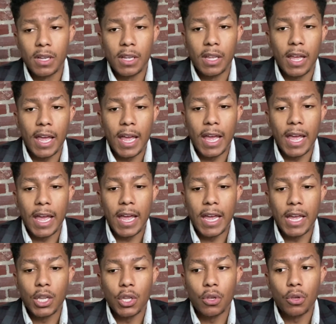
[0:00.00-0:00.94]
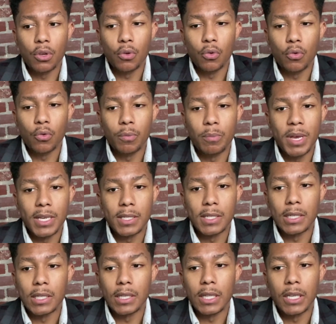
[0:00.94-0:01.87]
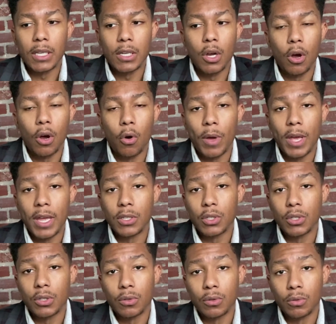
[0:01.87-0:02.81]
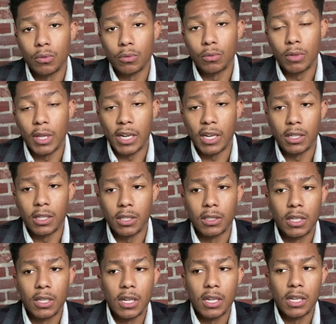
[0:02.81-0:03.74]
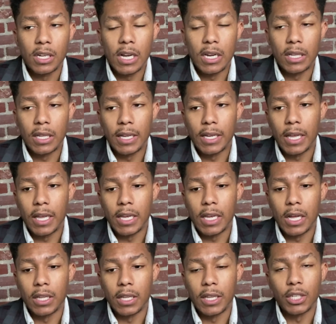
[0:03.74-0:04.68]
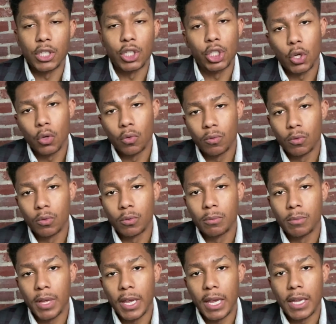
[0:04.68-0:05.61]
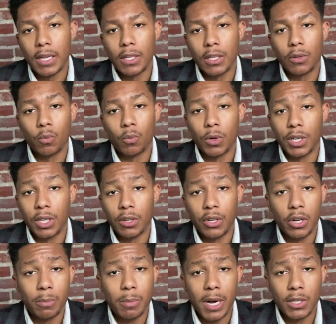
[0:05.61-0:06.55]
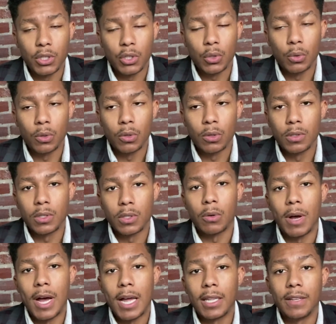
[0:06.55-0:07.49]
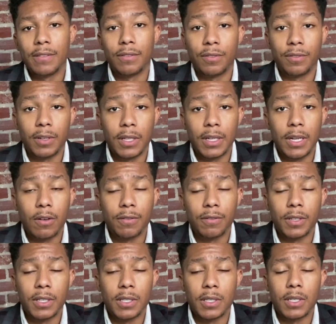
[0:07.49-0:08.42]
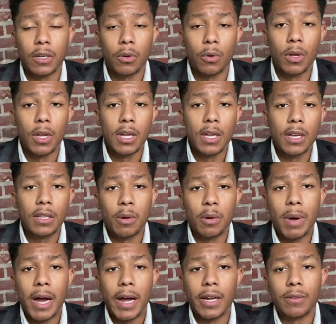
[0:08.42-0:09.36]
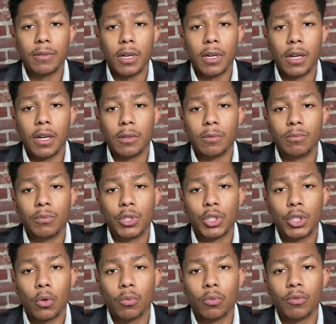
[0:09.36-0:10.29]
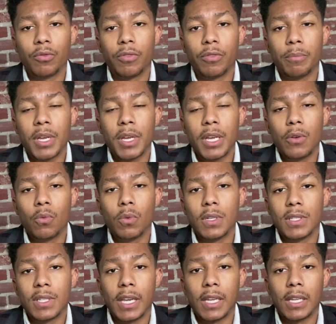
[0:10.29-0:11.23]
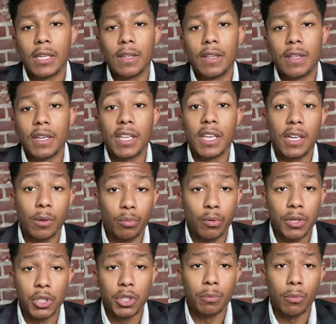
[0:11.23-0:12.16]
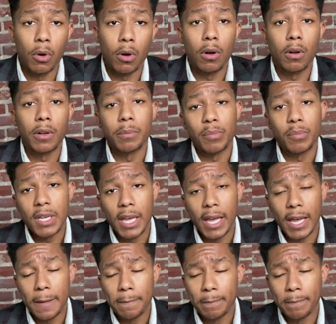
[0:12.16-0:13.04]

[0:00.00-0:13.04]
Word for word: and you basically go into like a kind of like a uh, like a showroom in one of your nearby stores. So I live in Philadelphia, so my uh, showroom for me was in the King of Prussia Mall in P A,